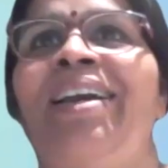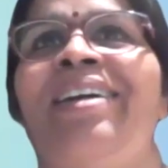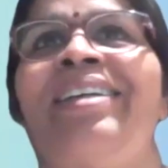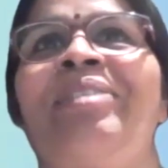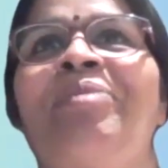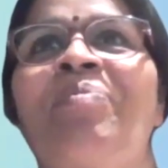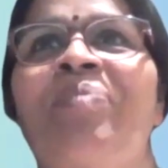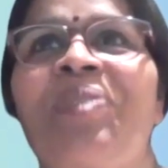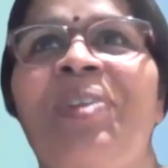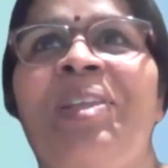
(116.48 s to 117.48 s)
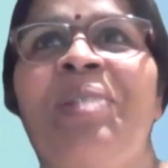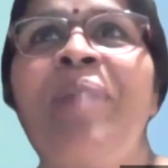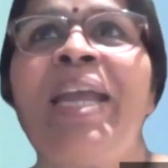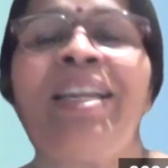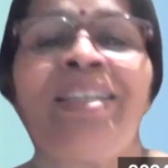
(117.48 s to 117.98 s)
the
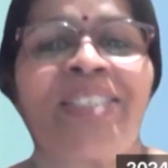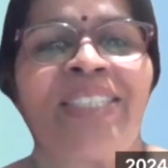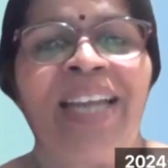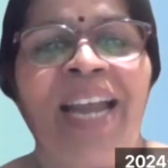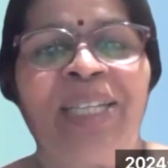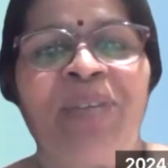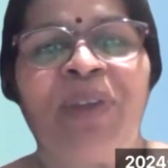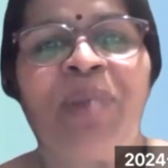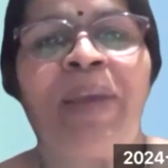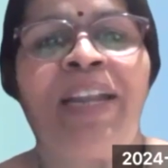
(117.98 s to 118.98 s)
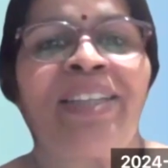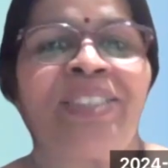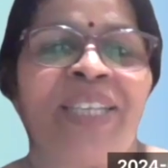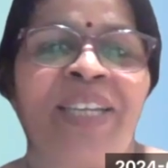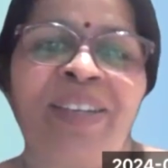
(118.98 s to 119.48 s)
male nursing and the female
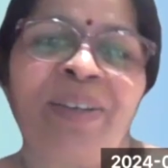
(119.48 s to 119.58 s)
nursing